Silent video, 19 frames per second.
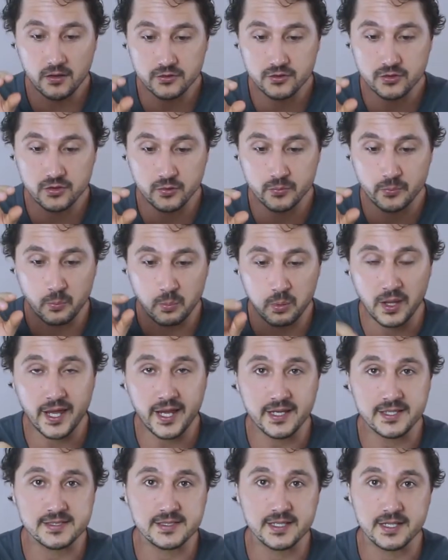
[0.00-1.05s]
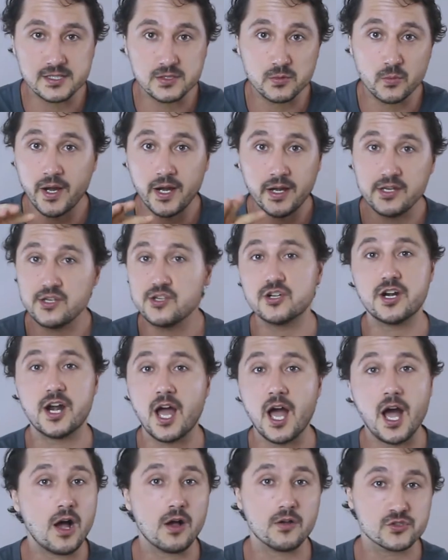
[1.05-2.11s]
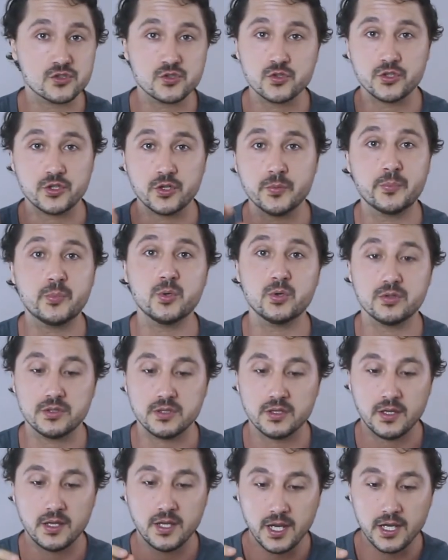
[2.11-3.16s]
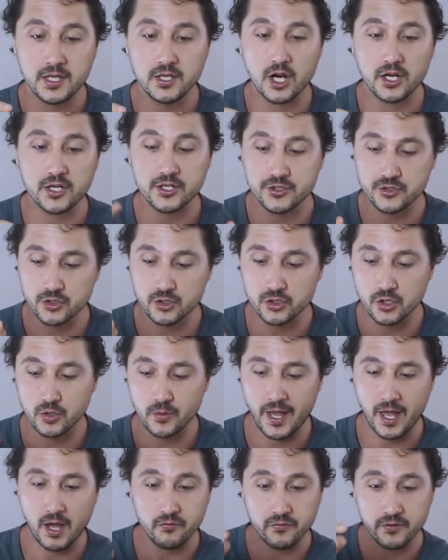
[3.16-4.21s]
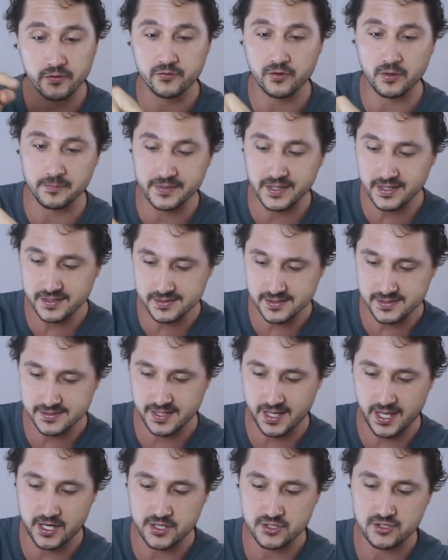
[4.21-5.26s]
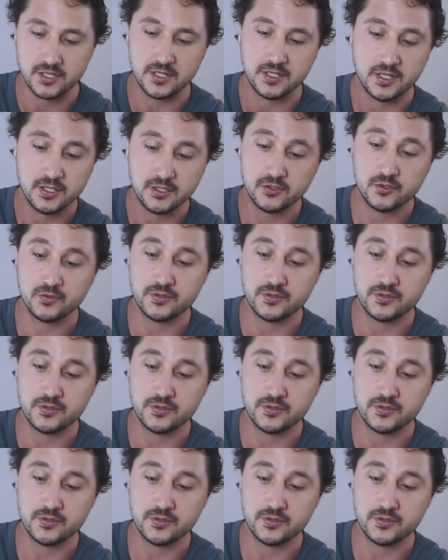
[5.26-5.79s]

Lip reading: to place this, where in your house should you put in order to grow healthy from this stage to